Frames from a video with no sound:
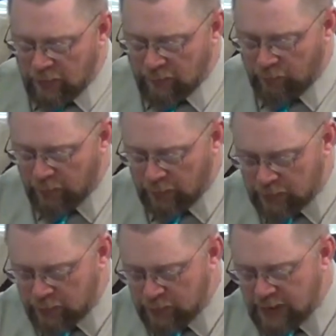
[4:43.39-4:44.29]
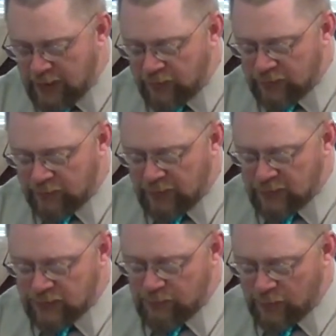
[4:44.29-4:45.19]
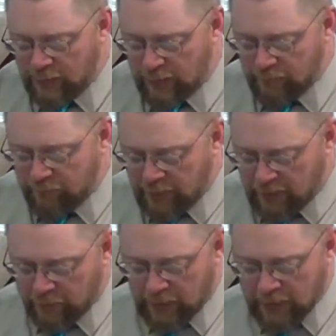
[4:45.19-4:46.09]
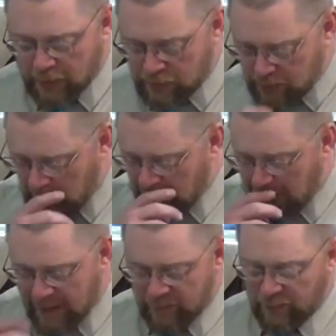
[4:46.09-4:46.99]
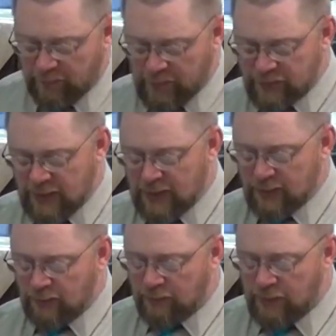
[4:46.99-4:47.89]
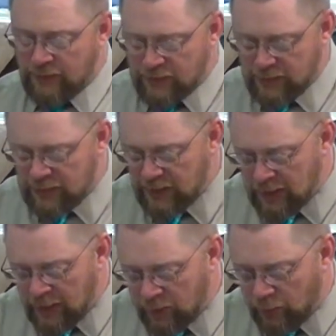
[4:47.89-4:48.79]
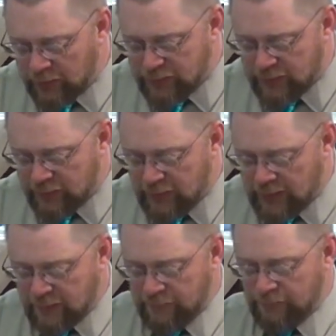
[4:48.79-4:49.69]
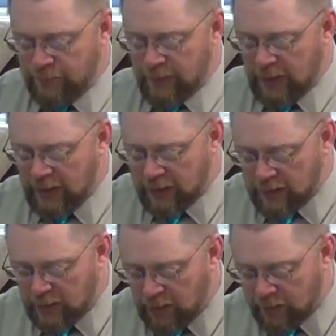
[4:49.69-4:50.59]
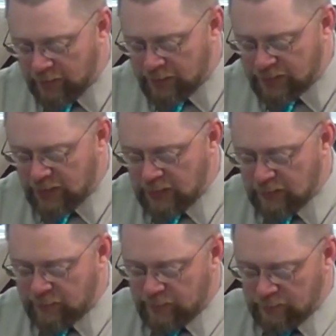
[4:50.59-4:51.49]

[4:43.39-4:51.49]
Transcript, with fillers: for the two tails of these smoking firebrands, uh, for the fierce anger of reason with Syria and of the son of